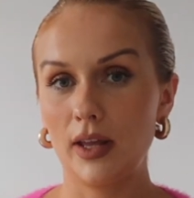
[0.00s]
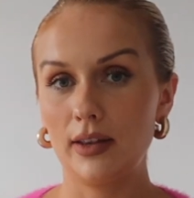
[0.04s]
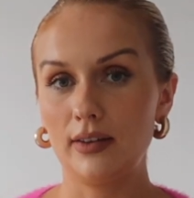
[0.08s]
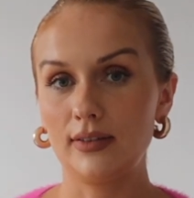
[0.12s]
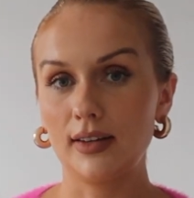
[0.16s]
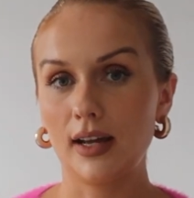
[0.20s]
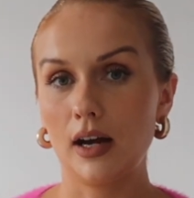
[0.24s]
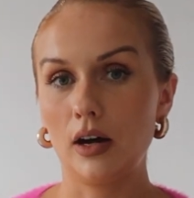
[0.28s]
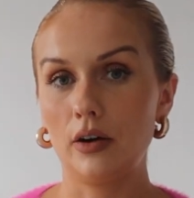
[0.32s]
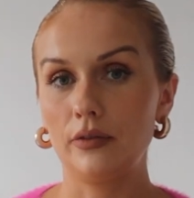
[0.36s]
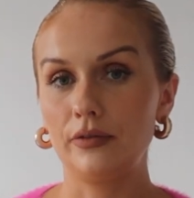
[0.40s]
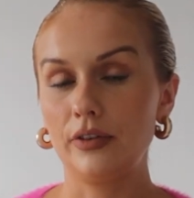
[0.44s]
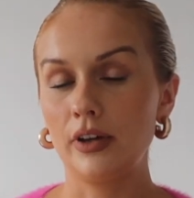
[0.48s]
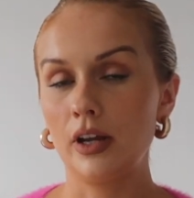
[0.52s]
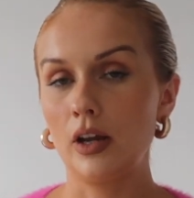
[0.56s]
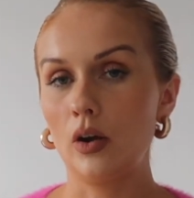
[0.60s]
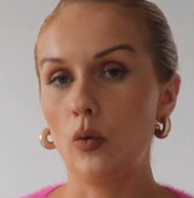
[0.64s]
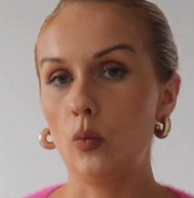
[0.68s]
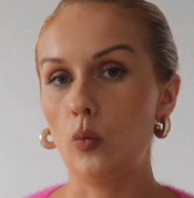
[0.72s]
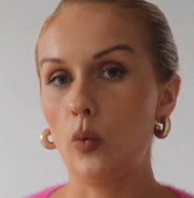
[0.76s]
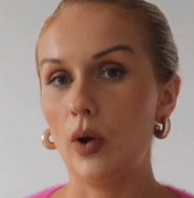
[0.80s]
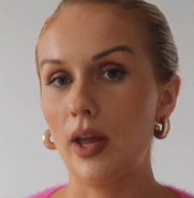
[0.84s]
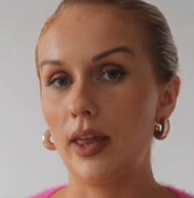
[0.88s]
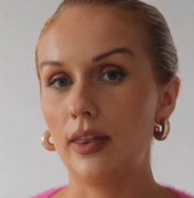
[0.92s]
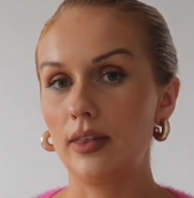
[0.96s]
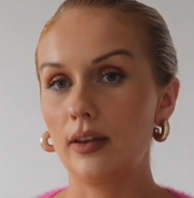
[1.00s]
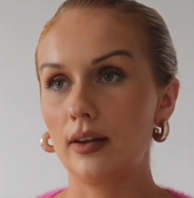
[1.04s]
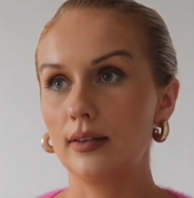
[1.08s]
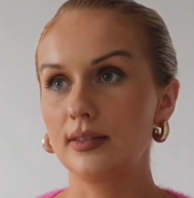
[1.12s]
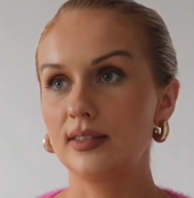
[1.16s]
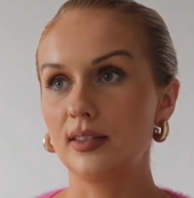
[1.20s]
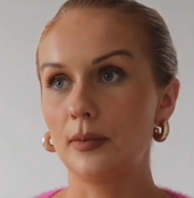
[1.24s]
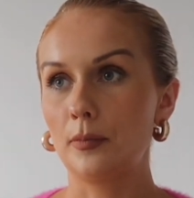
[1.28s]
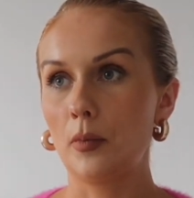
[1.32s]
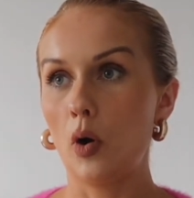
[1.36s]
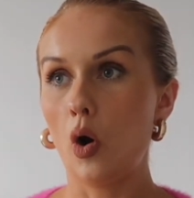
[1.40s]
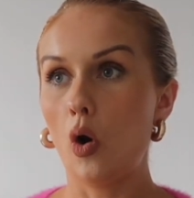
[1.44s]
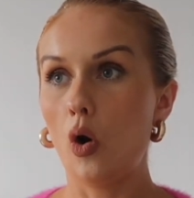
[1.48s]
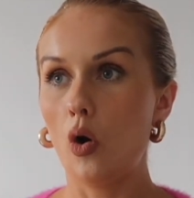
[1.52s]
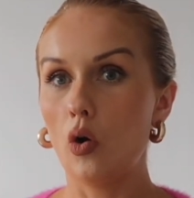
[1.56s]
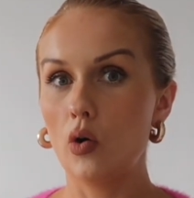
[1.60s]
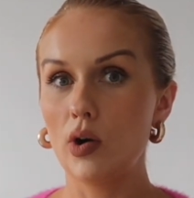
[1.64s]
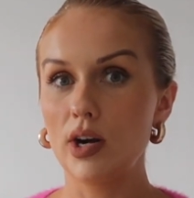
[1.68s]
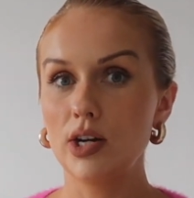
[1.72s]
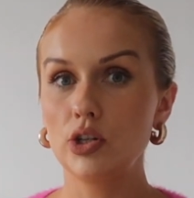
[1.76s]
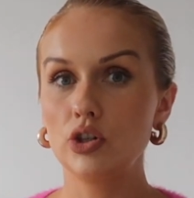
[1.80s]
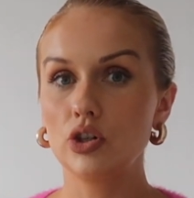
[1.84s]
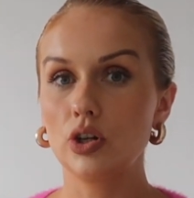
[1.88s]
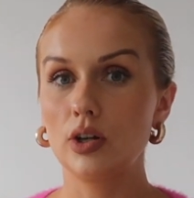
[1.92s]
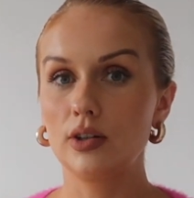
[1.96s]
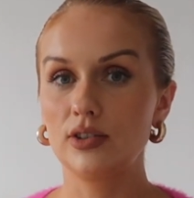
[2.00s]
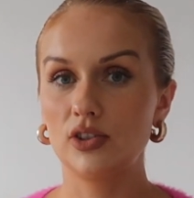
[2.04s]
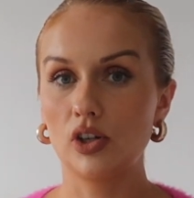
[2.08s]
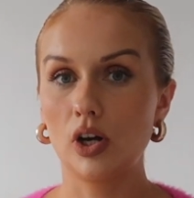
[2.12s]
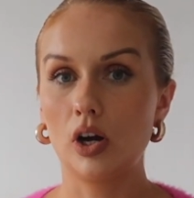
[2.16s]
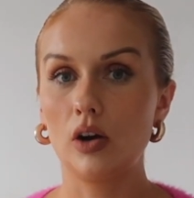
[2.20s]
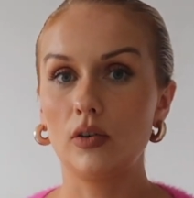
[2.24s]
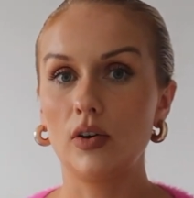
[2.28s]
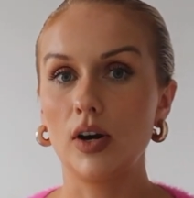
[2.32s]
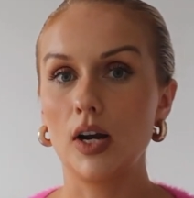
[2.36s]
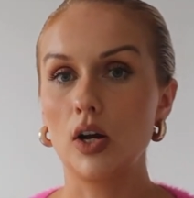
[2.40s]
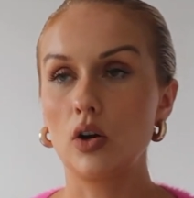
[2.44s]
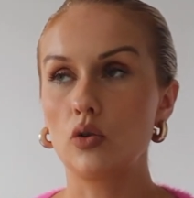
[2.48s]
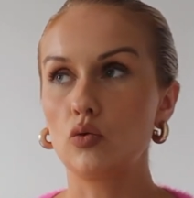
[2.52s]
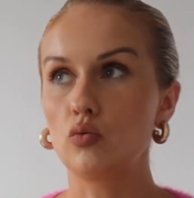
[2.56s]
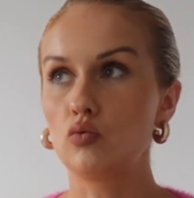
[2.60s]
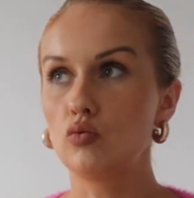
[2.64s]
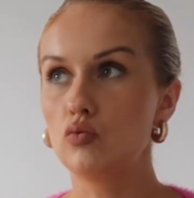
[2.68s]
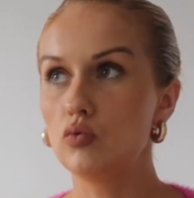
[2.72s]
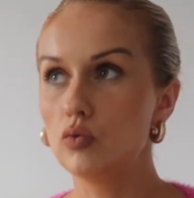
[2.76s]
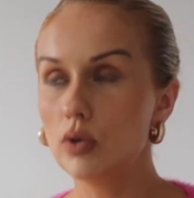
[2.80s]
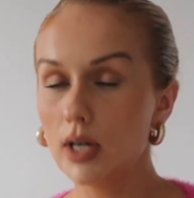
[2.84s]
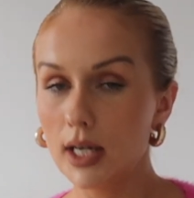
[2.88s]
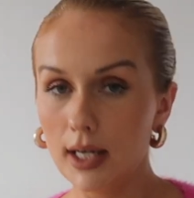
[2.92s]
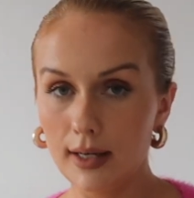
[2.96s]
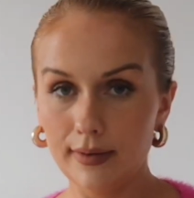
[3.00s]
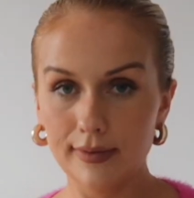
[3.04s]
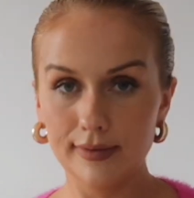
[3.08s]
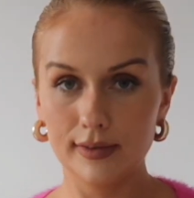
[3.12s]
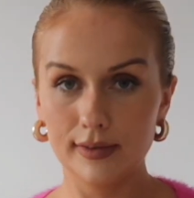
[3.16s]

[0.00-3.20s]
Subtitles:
this outfit with some orange Zara really